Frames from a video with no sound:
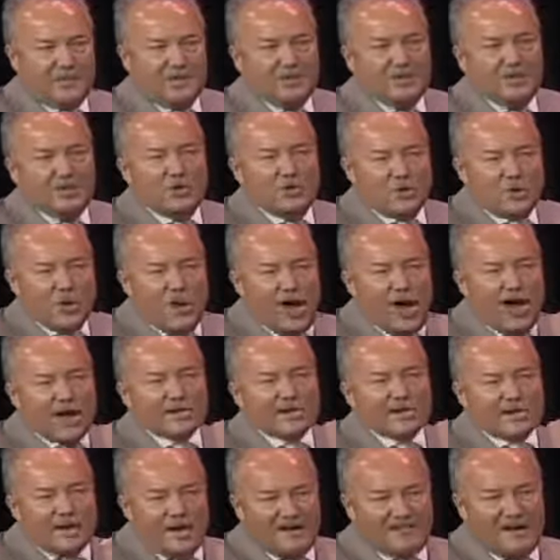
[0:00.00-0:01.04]
You are
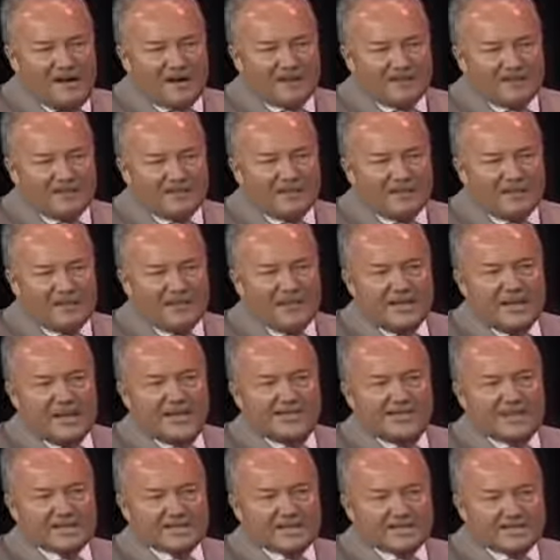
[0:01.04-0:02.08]
covered
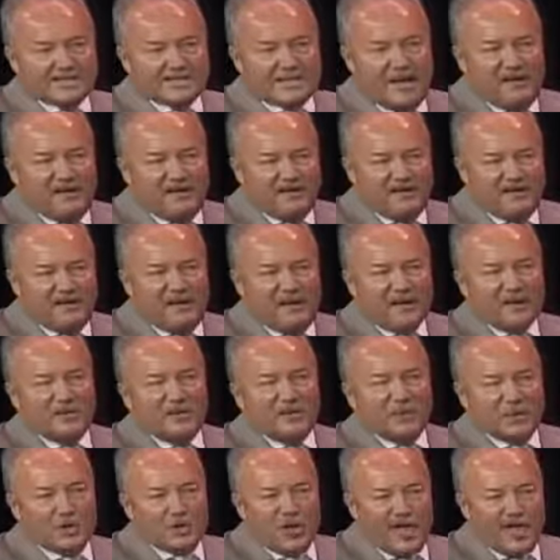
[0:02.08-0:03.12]
in the stuff
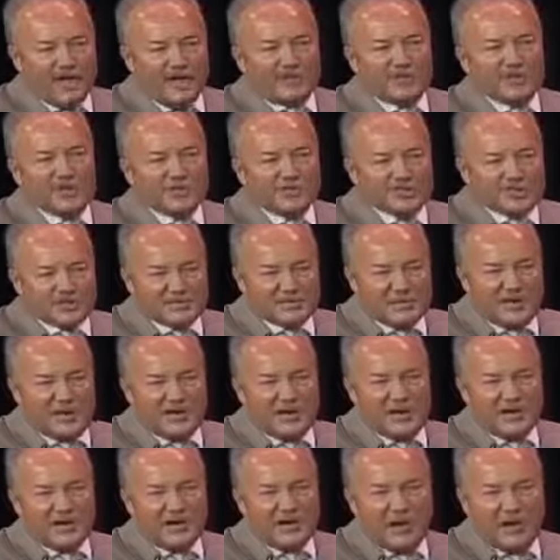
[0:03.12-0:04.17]
you like to
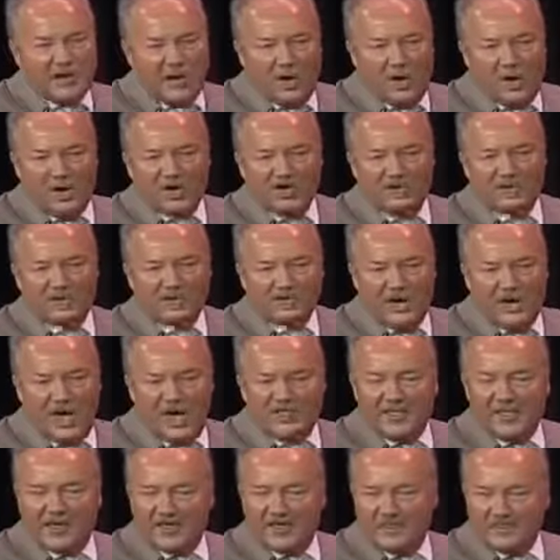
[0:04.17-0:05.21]
smear on to
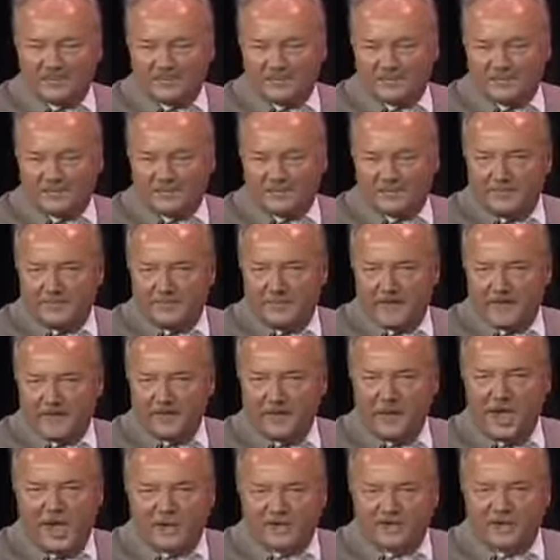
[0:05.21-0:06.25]
others.
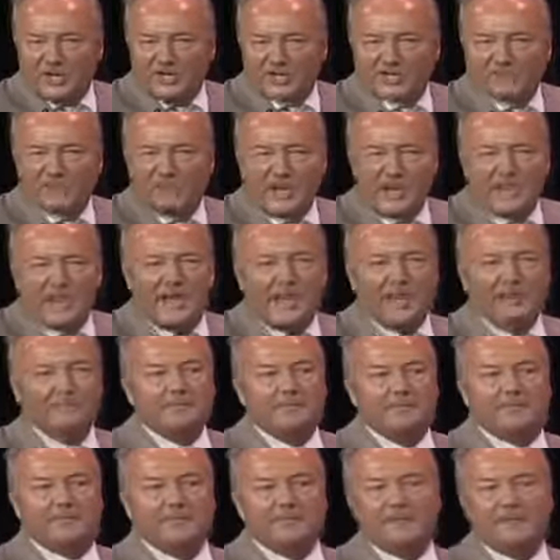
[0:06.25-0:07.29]
Not just me,
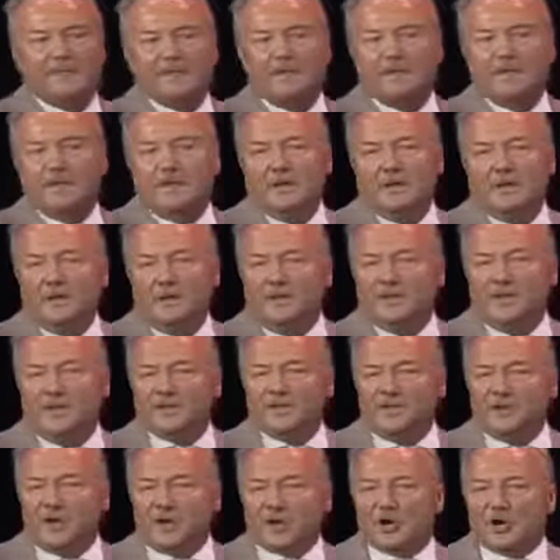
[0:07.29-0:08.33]

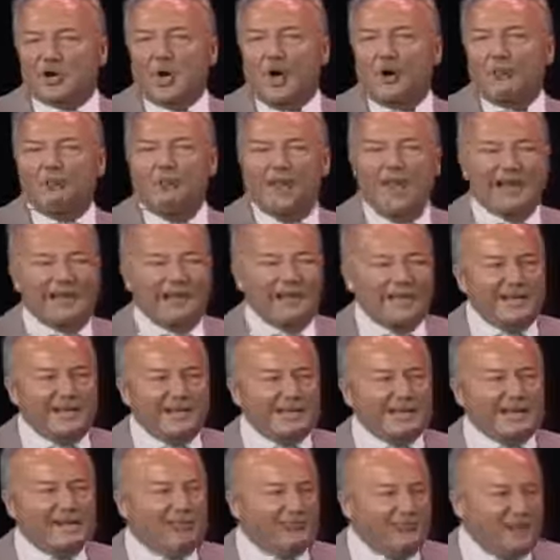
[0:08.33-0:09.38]
with your
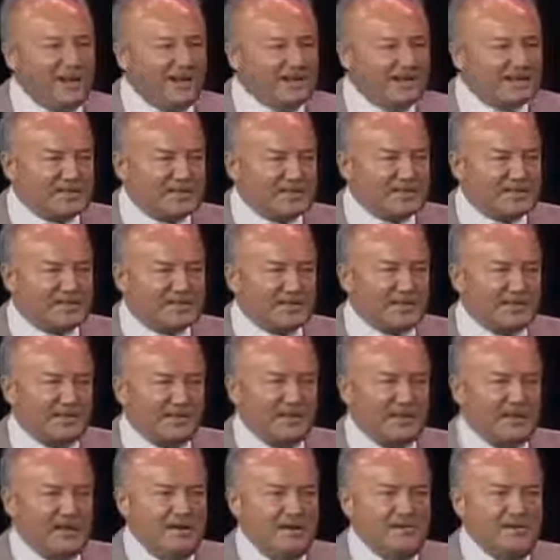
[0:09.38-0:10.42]
Goebbelian leaflets
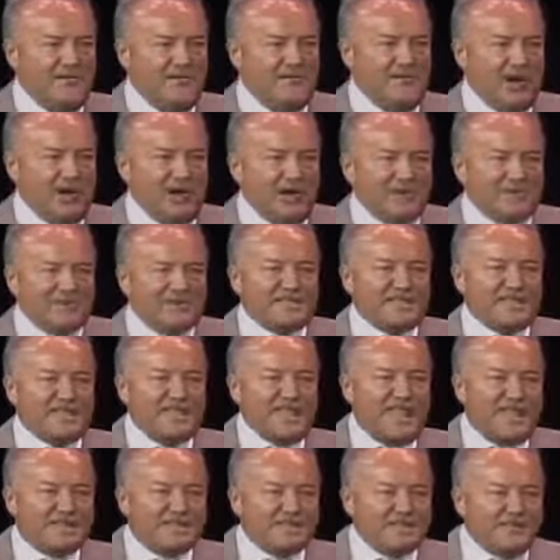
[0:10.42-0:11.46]
full of
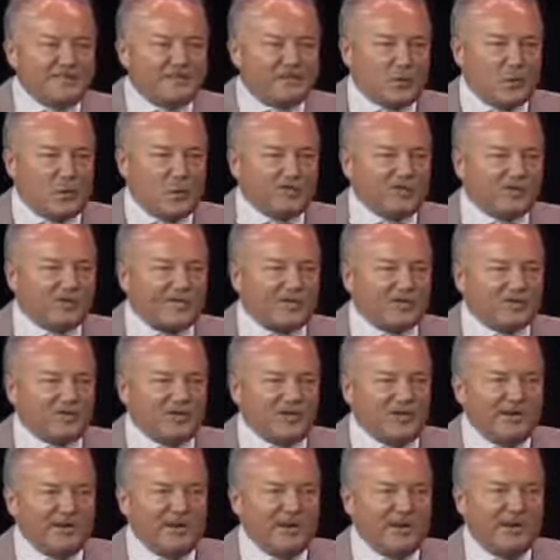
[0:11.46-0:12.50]
selective
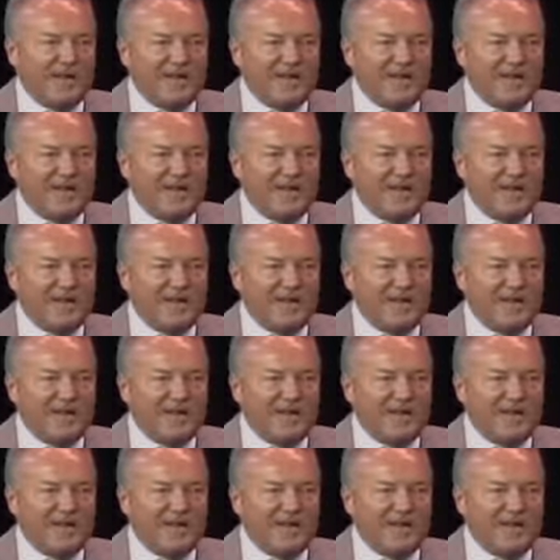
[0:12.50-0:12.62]
quotation,